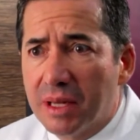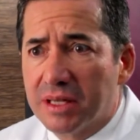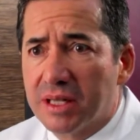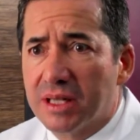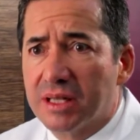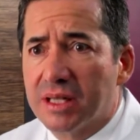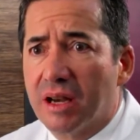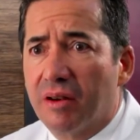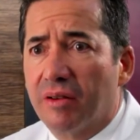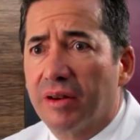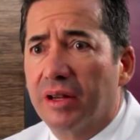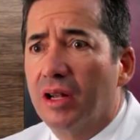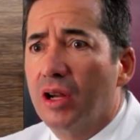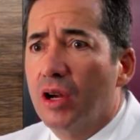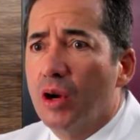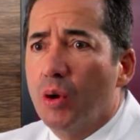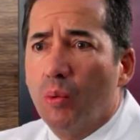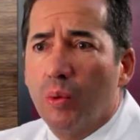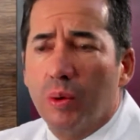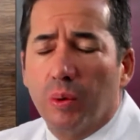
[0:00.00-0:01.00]
necessary.
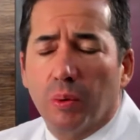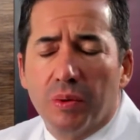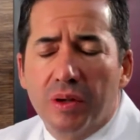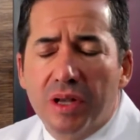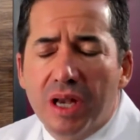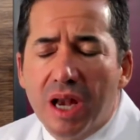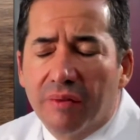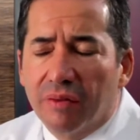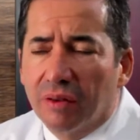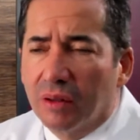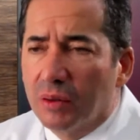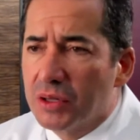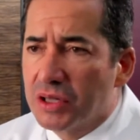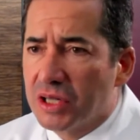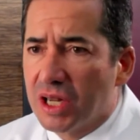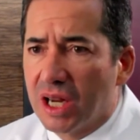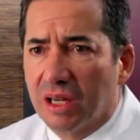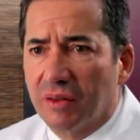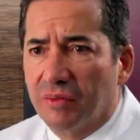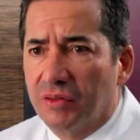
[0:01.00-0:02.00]
We will never lose
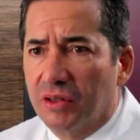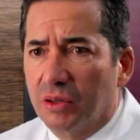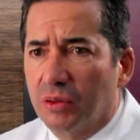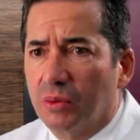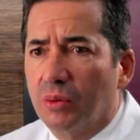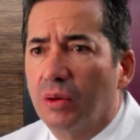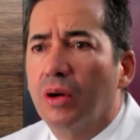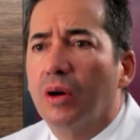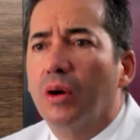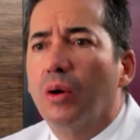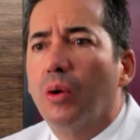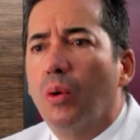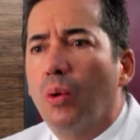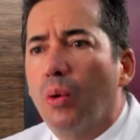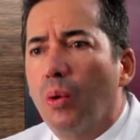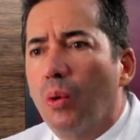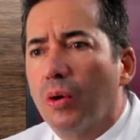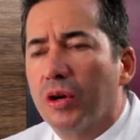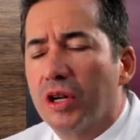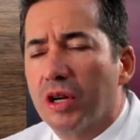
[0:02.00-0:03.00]
sight of you
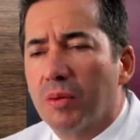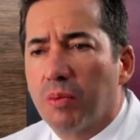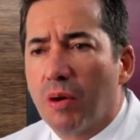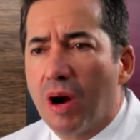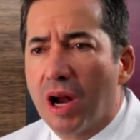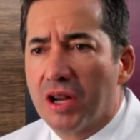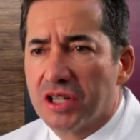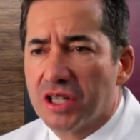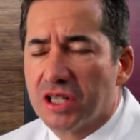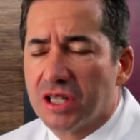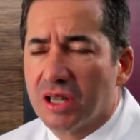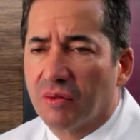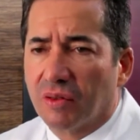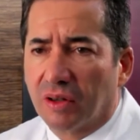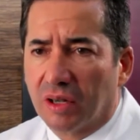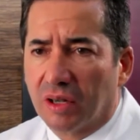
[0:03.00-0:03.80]
or your process of